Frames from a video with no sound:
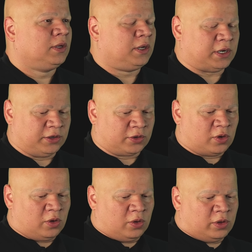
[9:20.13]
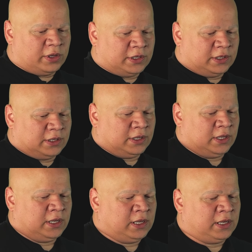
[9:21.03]
And now your goal
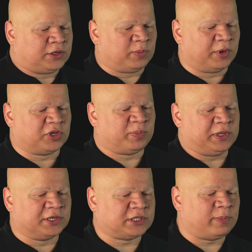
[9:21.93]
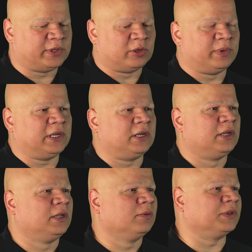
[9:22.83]
is to be able to speed this up a little bit
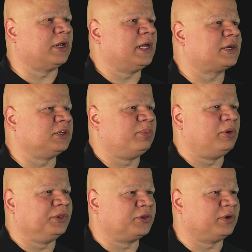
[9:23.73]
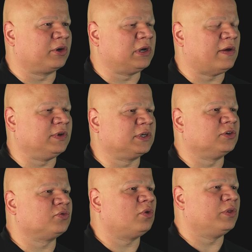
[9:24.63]
without actually pulling the trigger and having
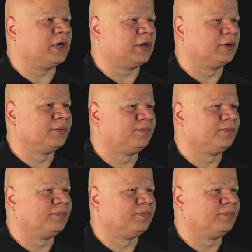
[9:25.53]
control there.